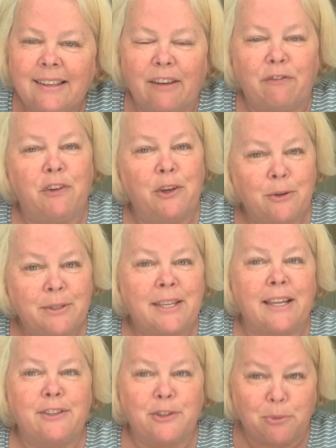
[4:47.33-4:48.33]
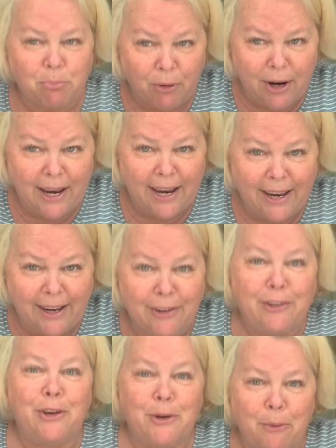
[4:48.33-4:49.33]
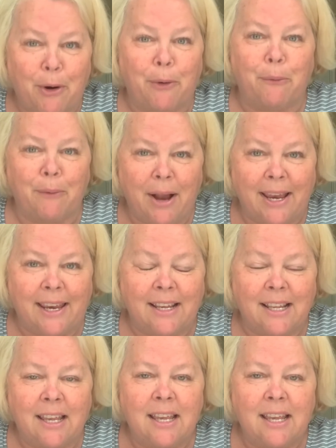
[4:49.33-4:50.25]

If you said spring, you are right.